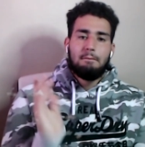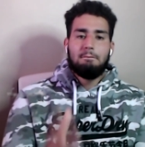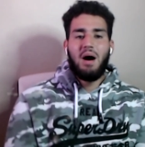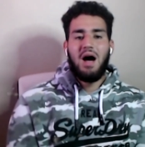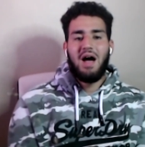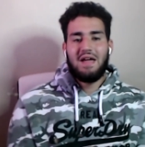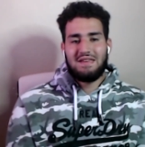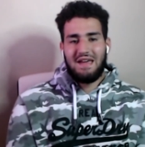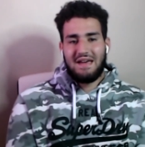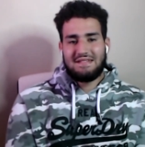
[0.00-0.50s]

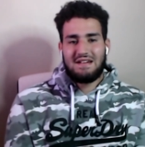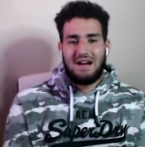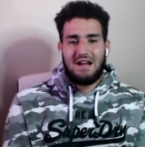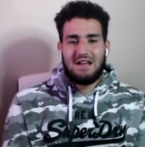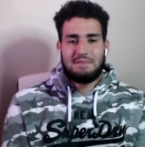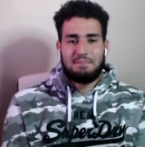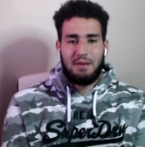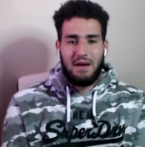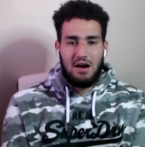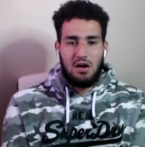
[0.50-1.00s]
But
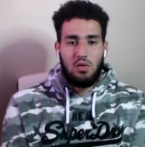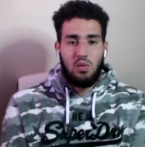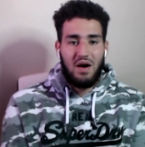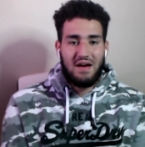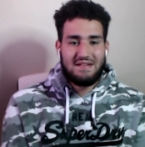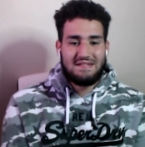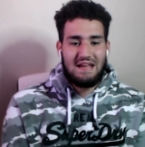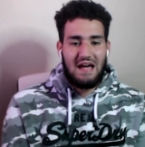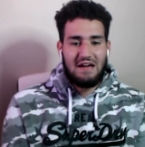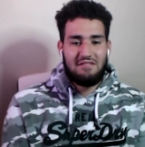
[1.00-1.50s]
yesterday's player
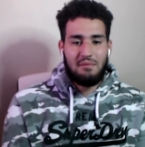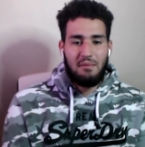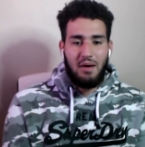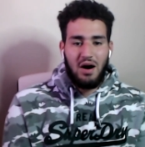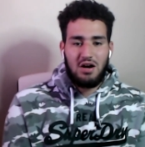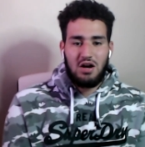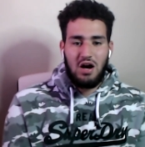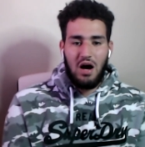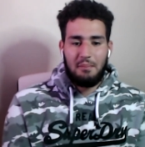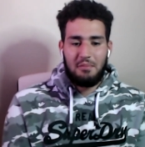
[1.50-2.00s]
was David
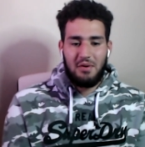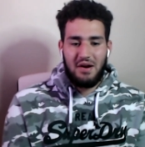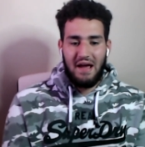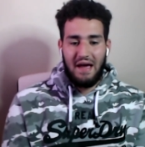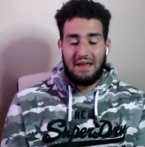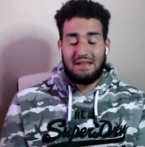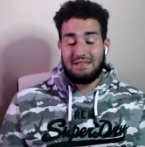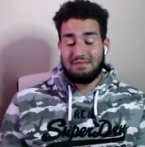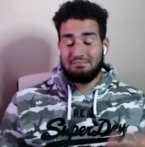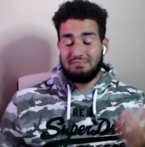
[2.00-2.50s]
Montgomery.
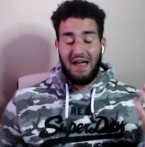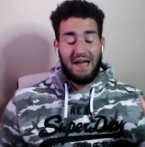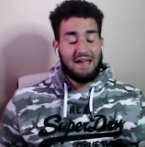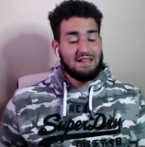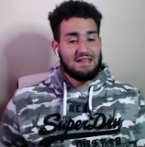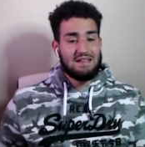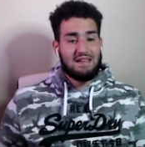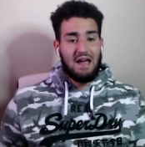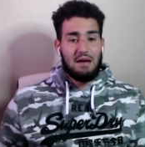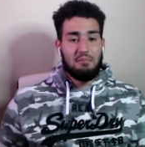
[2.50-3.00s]
And like
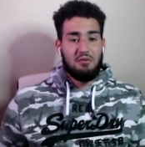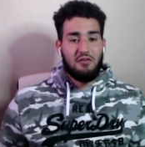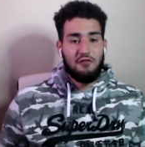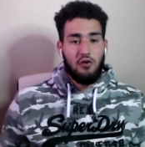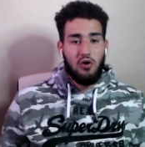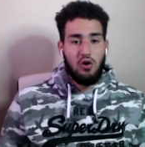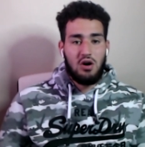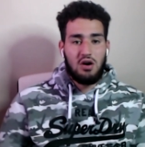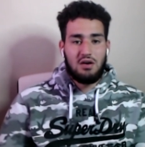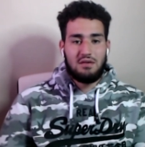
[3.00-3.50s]
the day
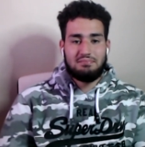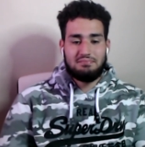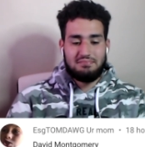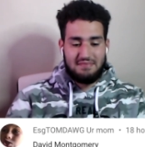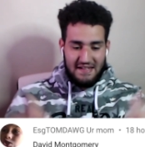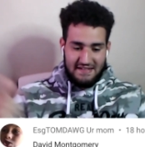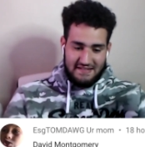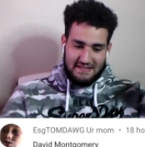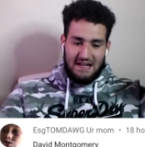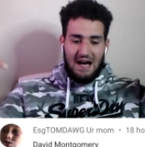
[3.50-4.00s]
before,
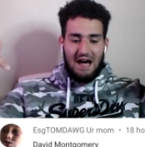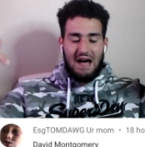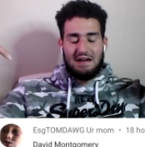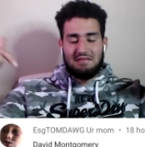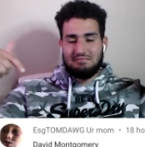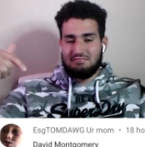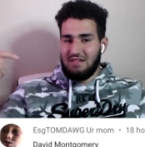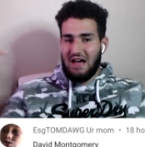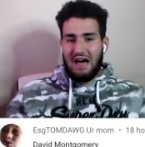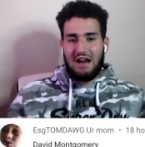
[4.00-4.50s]
this
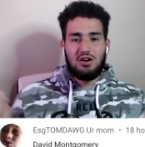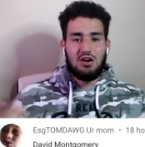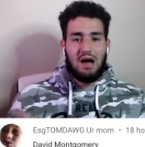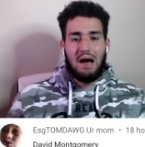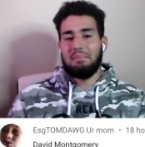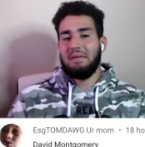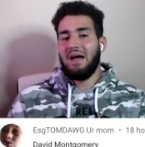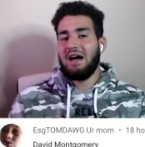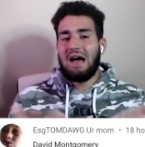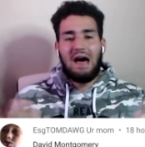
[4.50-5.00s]
guy, I don't,
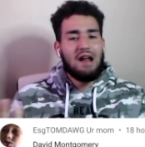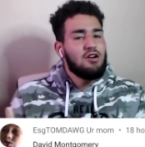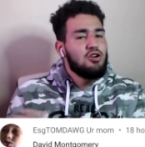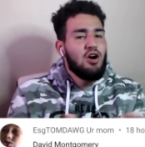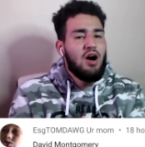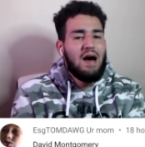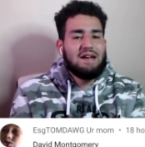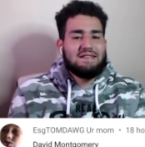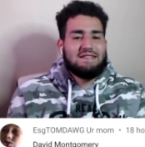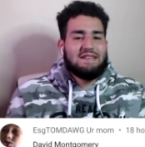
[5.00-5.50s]
I'm not, I don't
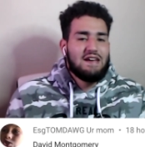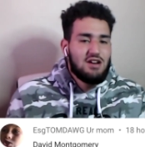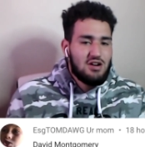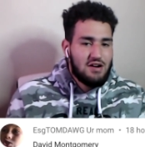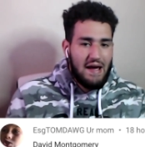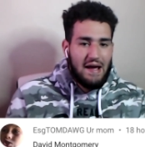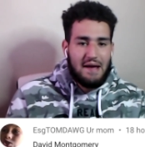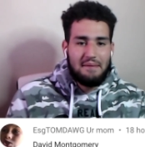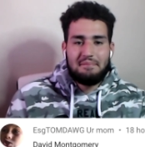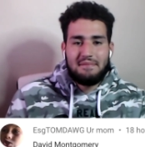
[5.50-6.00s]
know how to say your
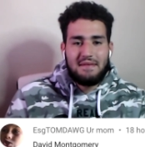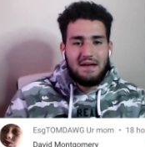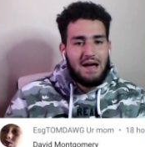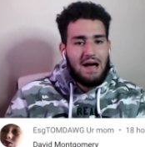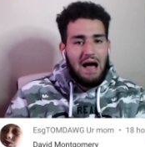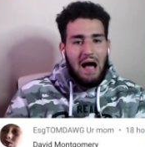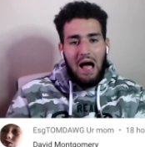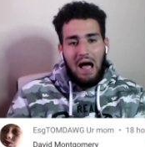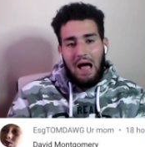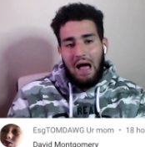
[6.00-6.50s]
name.
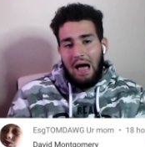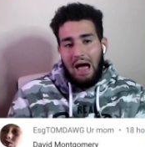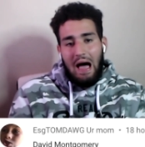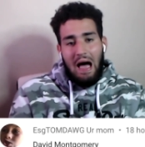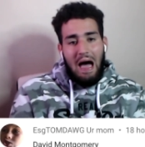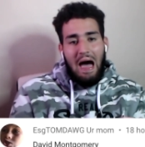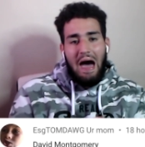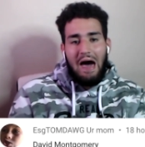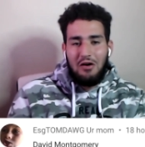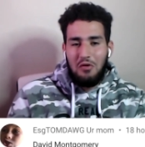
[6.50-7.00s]

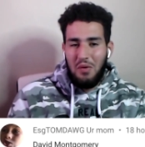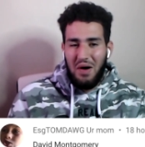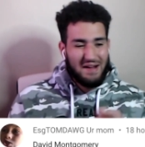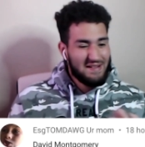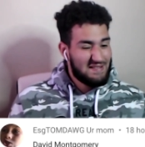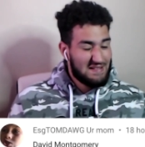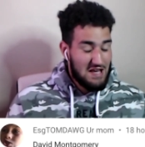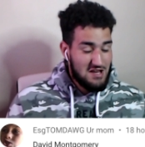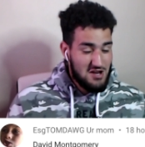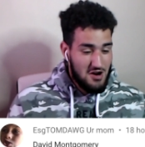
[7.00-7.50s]
I don't want
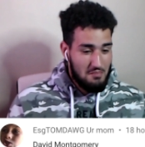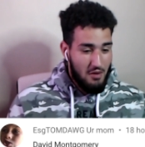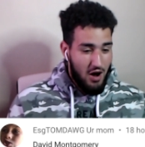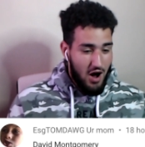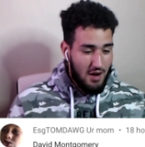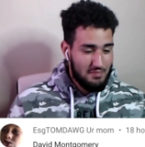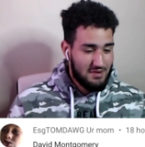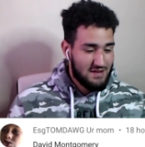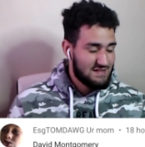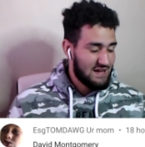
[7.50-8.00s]
to say your
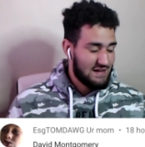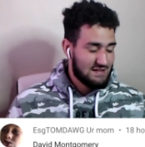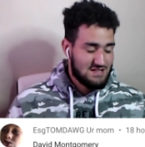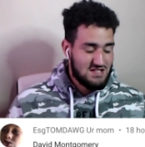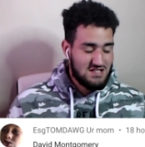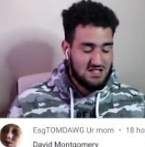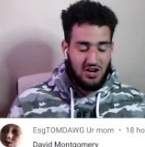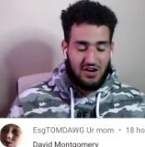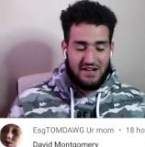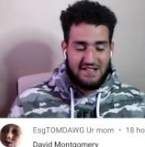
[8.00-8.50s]
mom because that's
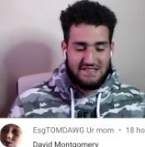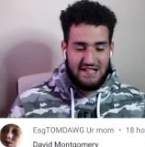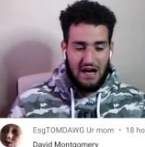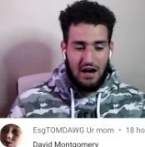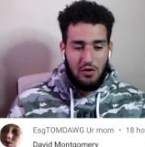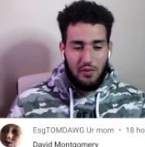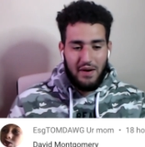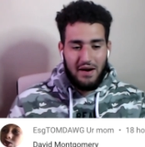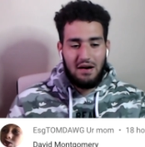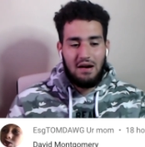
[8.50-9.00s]
just going to
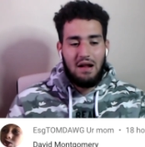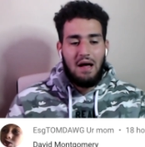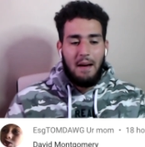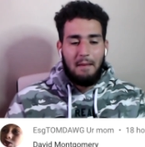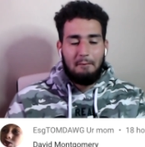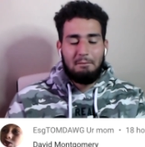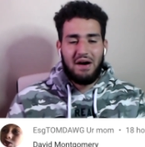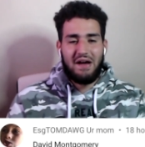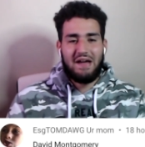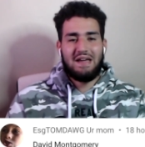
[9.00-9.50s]
sound weird,
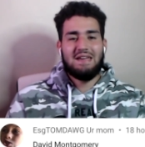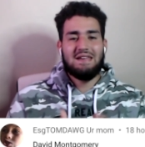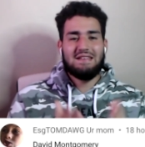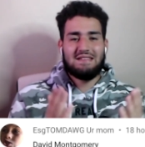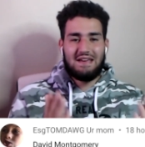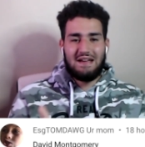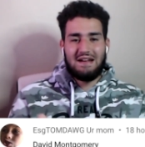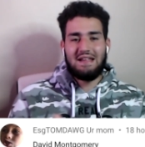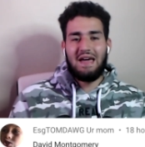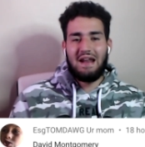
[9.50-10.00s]
but he
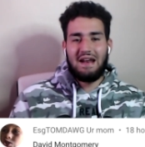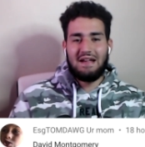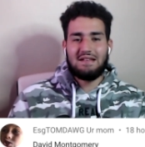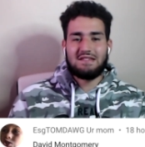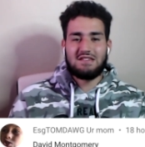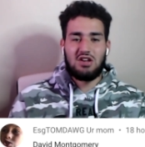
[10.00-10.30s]
did get it.